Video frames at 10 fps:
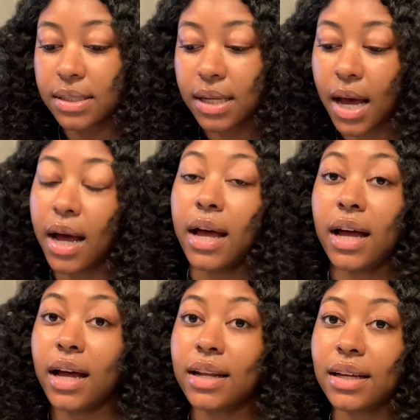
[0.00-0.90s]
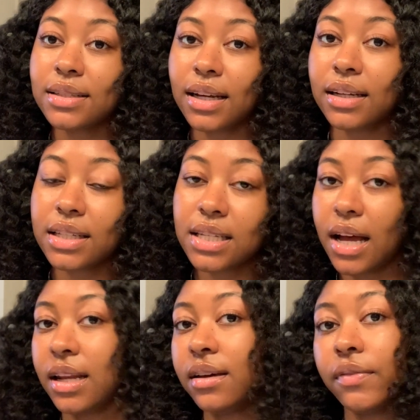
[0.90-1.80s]
ton
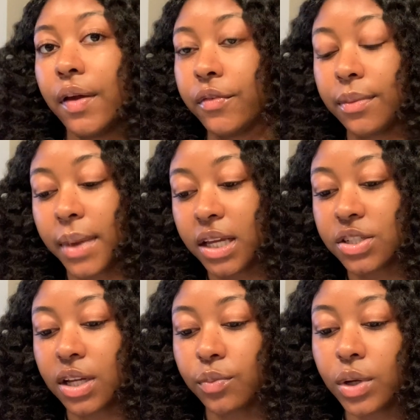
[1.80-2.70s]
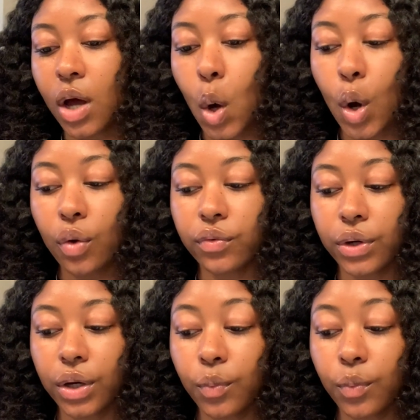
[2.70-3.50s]
of information we go over.